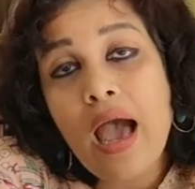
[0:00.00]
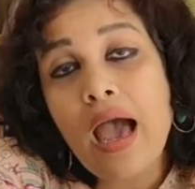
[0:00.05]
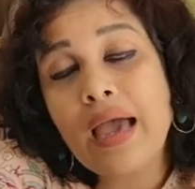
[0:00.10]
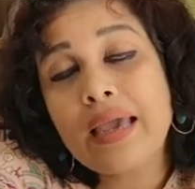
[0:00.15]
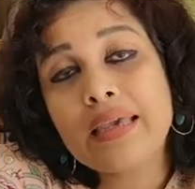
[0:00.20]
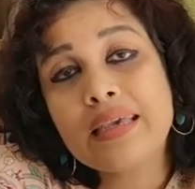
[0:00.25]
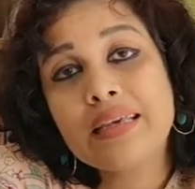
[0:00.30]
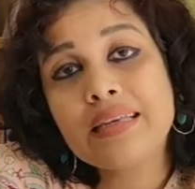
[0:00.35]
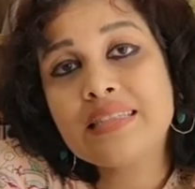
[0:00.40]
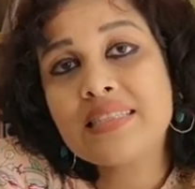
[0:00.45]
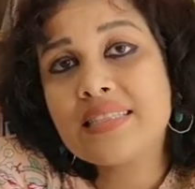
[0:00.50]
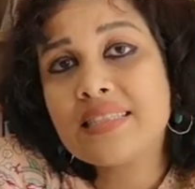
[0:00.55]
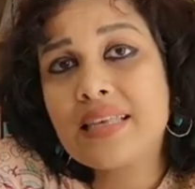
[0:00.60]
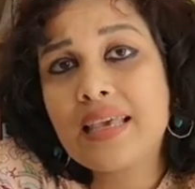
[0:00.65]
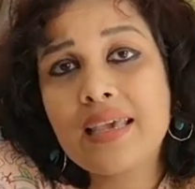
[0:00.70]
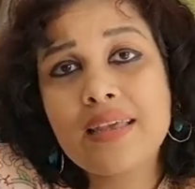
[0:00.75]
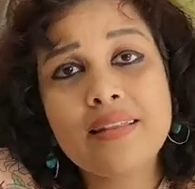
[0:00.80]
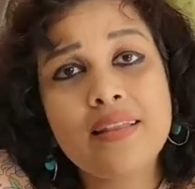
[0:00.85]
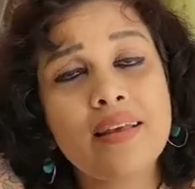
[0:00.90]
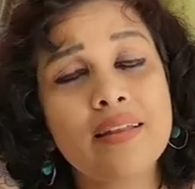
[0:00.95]
I can
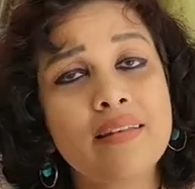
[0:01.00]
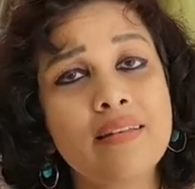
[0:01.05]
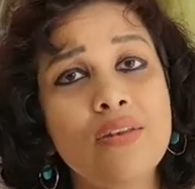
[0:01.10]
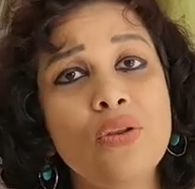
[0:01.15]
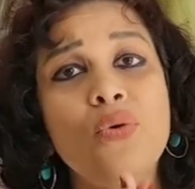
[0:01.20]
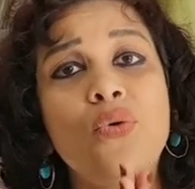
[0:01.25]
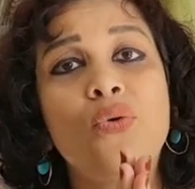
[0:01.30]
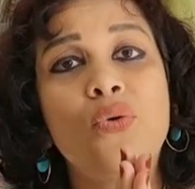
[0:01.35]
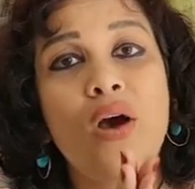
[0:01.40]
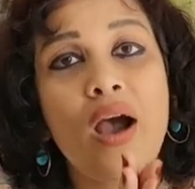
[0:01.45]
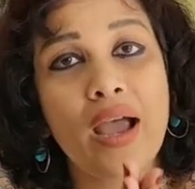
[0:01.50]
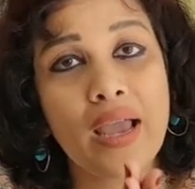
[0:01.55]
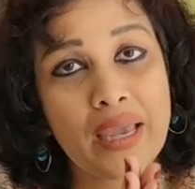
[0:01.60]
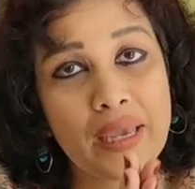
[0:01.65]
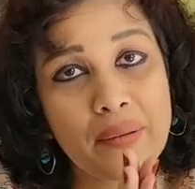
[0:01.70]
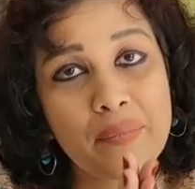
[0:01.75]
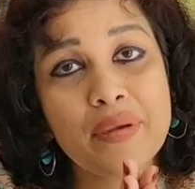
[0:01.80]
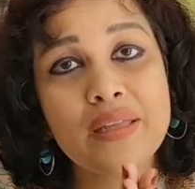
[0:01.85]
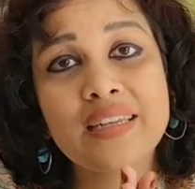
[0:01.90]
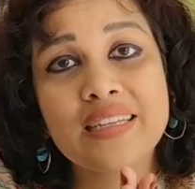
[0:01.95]
say that, no, I
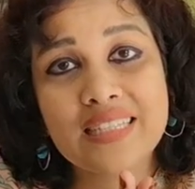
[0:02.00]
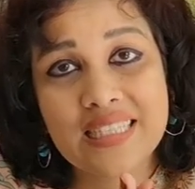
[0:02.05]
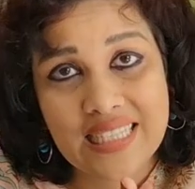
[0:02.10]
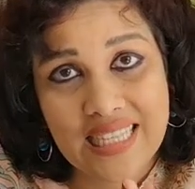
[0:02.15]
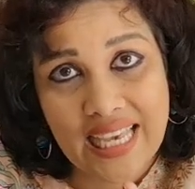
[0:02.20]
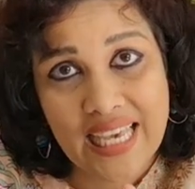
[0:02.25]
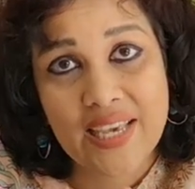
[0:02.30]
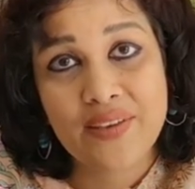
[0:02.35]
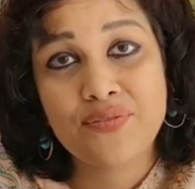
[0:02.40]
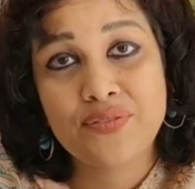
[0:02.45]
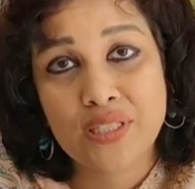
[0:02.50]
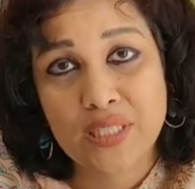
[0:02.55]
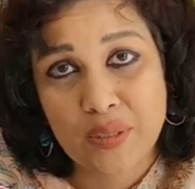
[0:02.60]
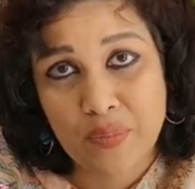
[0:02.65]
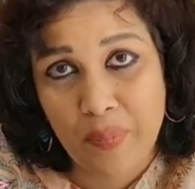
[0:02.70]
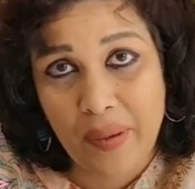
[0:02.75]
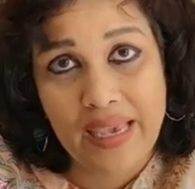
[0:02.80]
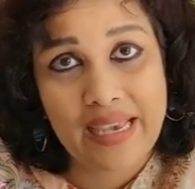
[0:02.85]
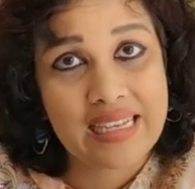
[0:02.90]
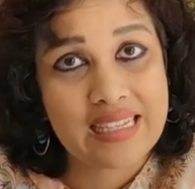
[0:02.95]
am in a safe
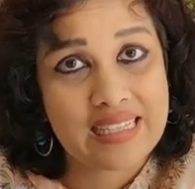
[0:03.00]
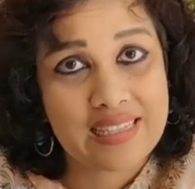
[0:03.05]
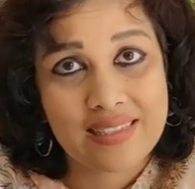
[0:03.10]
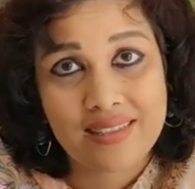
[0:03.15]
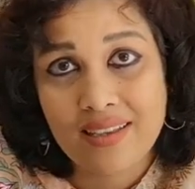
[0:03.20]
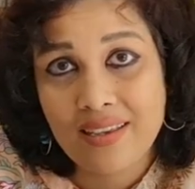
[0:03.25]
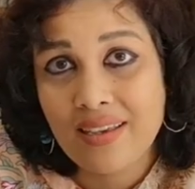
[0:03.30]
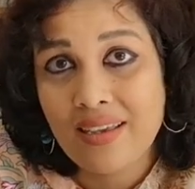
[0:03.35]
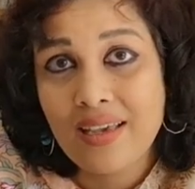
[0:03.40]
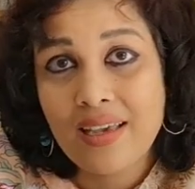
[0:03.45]
space.